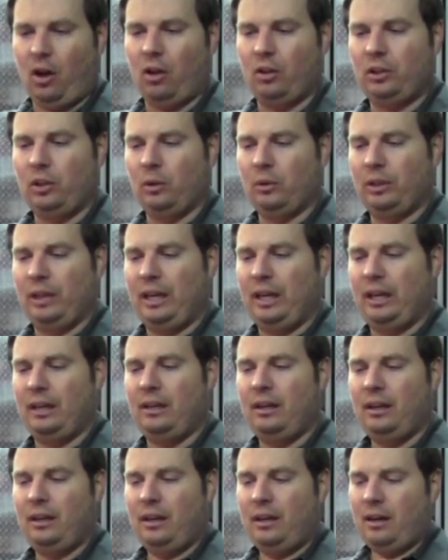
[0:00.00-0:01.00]
all you'll
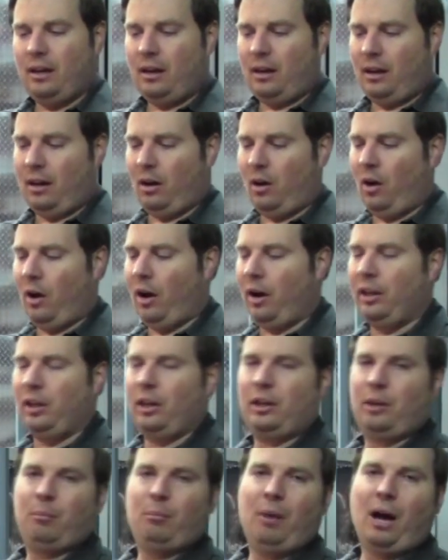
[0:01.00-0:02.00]
need.
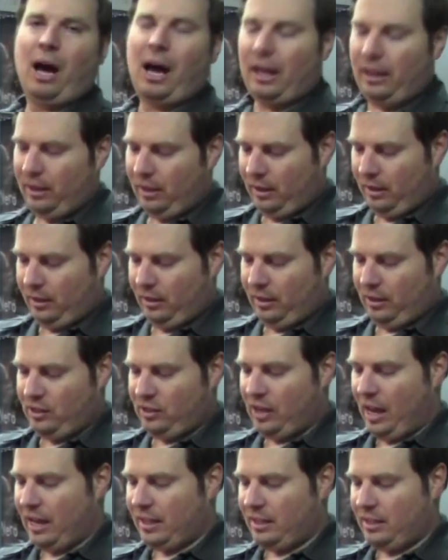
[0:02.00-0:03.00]
You can buy the
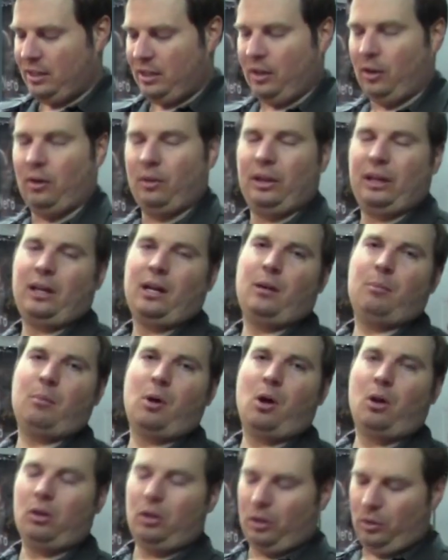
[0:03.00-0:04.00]
sets, that come
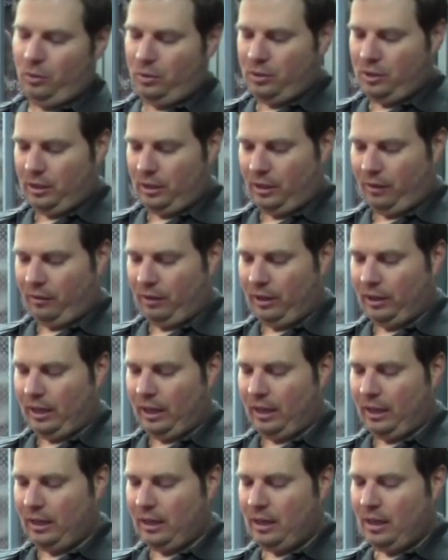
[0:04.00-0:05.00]
all loose and
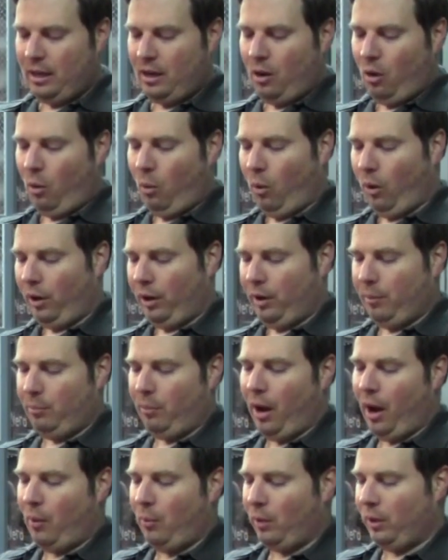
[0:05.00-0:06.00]
everything, or you can
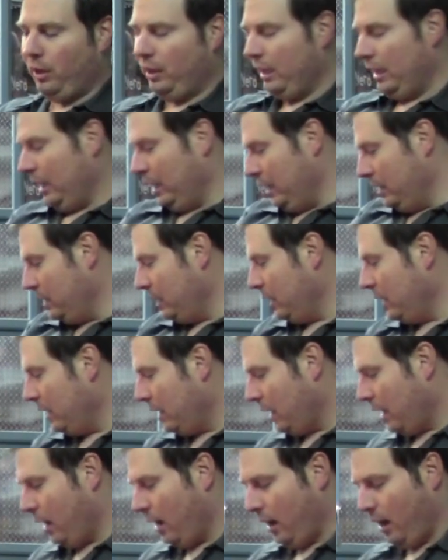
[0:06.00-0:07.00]
buy one of these.
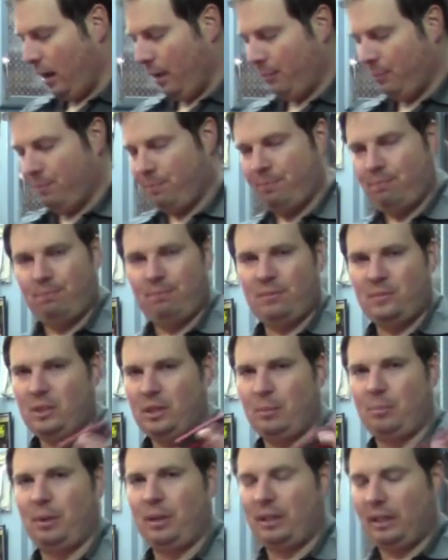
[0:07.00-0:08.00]

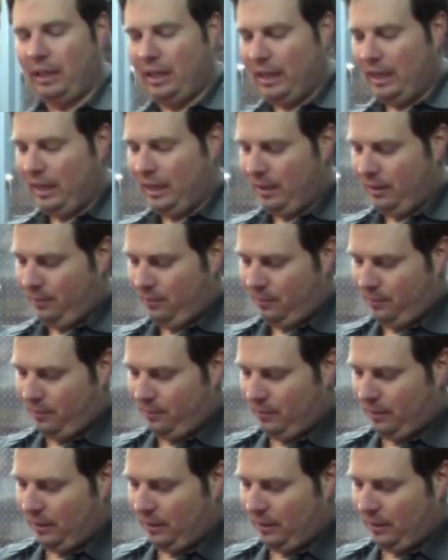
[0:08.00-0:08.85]
Typically,